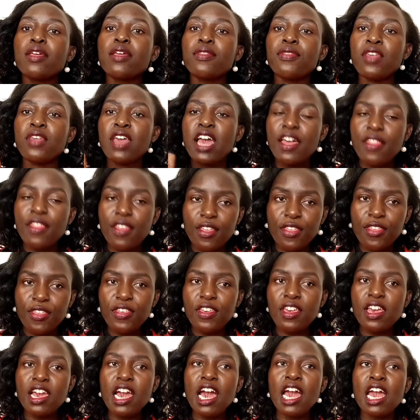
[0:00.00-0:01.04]
The other
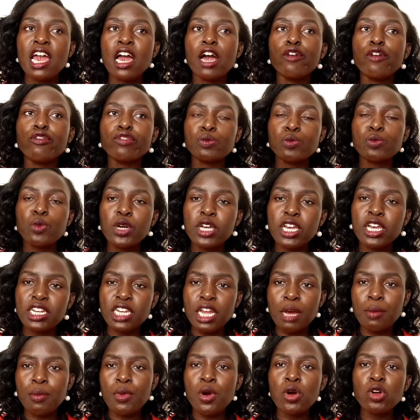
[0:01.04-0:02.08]
thing I have spoken
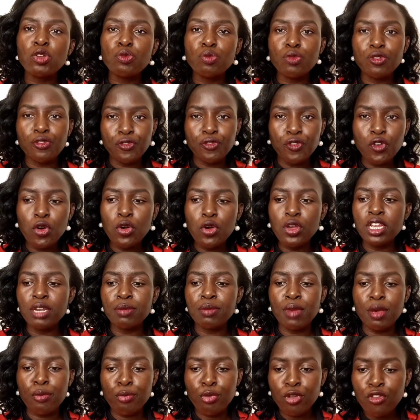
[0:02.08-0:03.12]
about before in
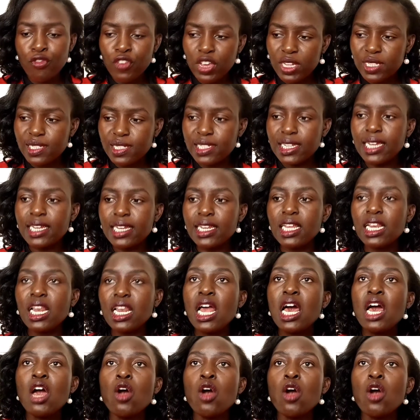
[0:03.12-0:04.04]
my previous channel,